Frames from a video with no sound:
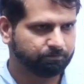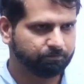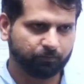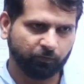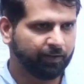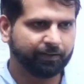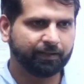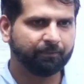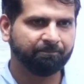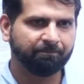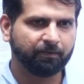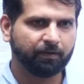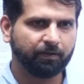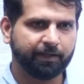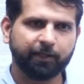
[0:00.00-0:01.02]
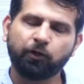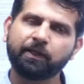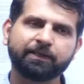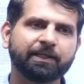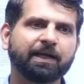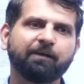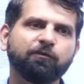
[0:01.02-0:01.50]
One thing,
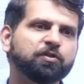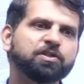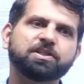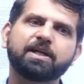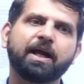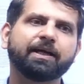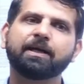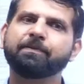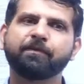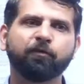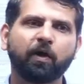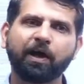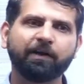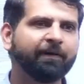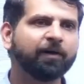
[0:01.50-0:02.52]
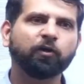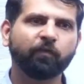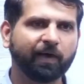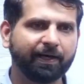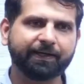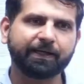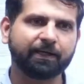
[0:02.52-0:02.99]
Neolithic Revolution started before advent of
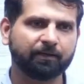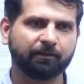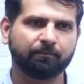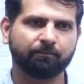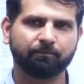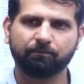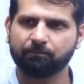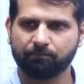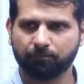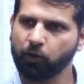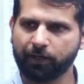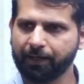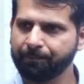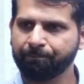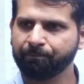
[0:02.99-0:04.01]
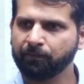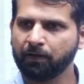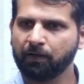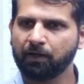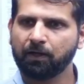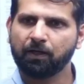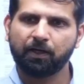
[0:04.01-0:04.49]
writing. Okay,
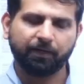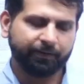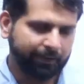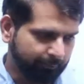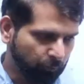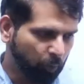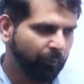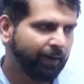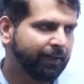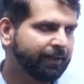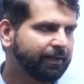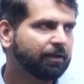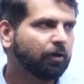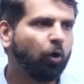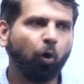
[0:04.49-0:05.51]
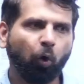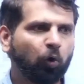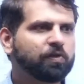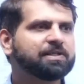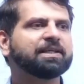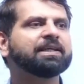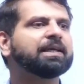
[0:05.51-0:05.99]
the moment
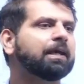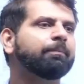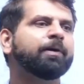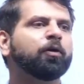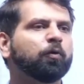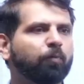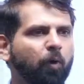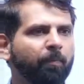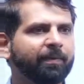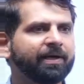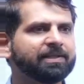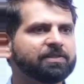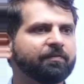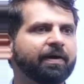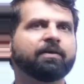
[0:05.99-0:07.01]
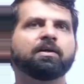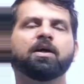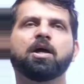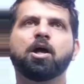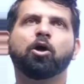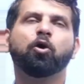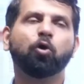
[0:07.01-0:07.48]
Holocene came into prominence, when
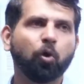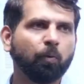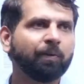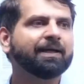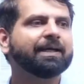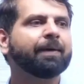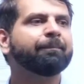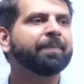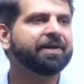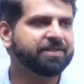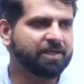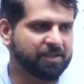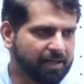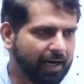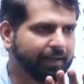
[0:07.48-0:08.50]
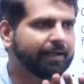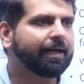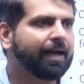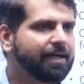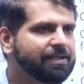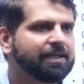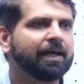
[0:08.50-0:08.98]
global temperature started
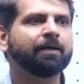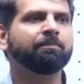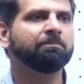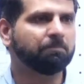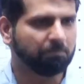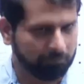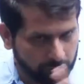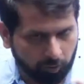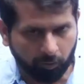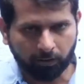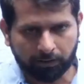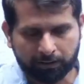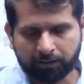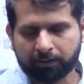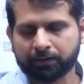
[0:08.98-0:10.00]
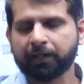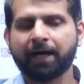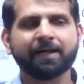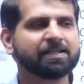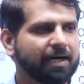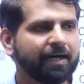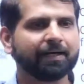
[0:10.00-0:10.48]
rising and the
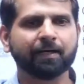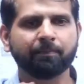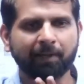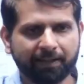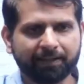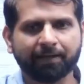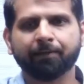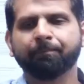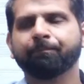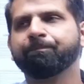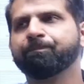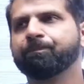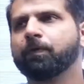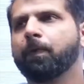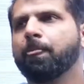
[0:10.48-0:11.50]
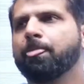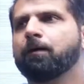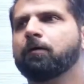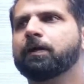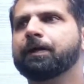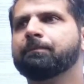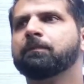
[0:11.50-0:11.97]
ice started melting.
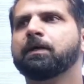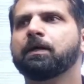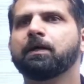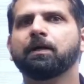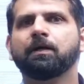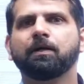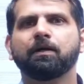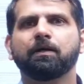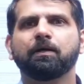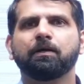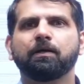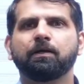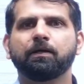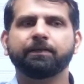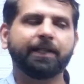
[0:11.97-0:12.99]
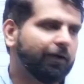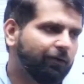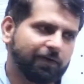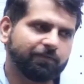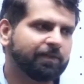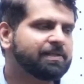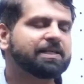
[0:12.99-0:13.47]
Okay, that was
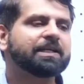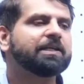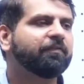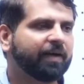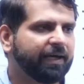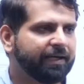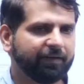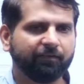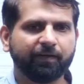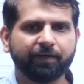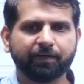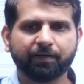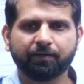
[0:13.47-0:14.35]
one significant event.